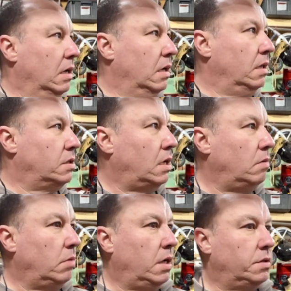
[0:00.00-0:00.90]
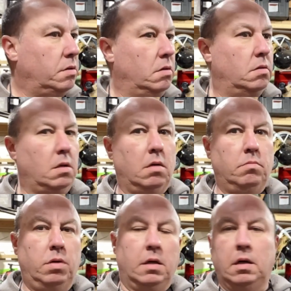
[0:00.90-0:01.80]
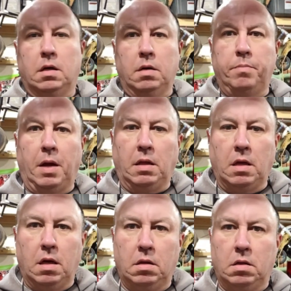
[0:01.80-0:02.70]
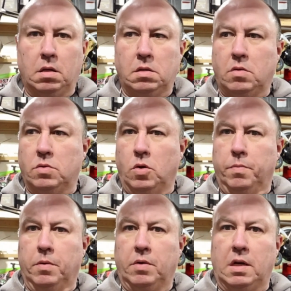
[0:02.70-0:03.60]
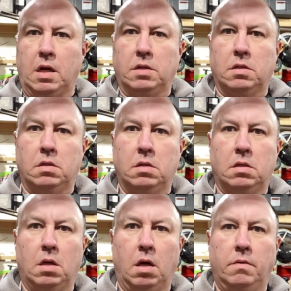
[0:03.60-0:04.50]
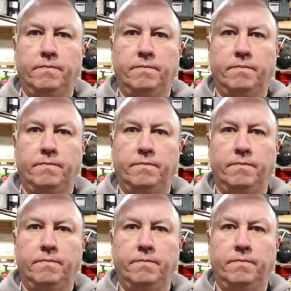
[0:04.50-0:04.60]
the sandblaster tub and I'm going to paint that because I was hoping it would get nice and not,